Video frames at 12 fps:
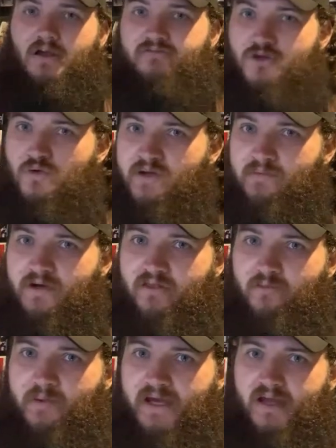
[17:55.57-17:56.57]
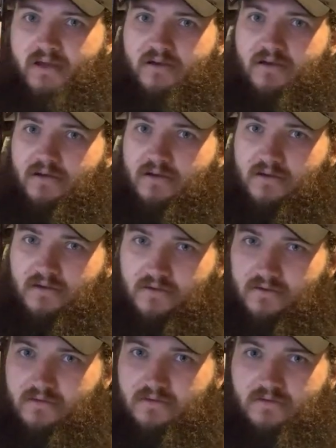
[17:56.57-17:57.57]
if you win Money in the Bank,
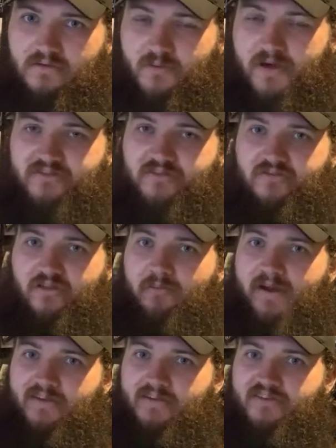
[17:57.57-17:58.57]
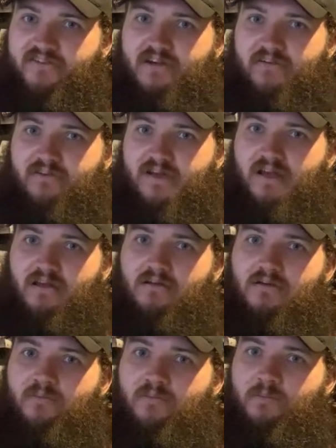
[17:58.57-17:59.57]
as mentioned, for the men's, 78%
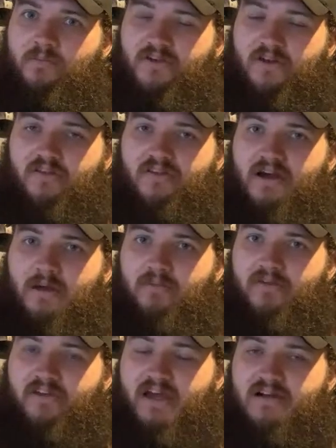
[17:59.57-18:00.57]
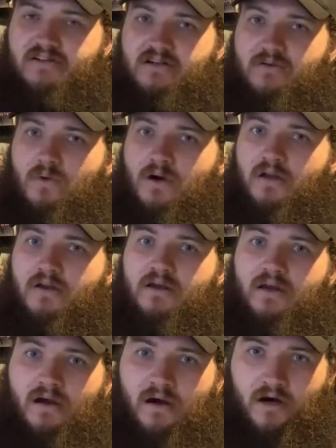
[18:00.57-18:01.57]
of the time they've cashed in and won,
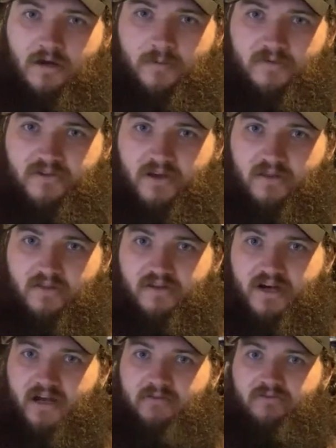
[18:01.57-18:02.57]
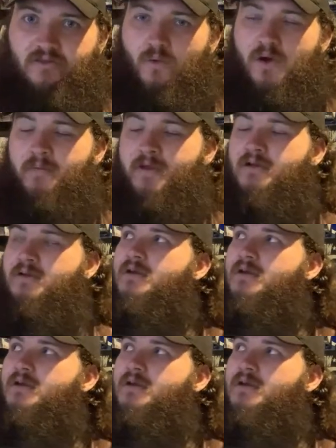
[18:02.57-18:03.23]
100% of the time for the women.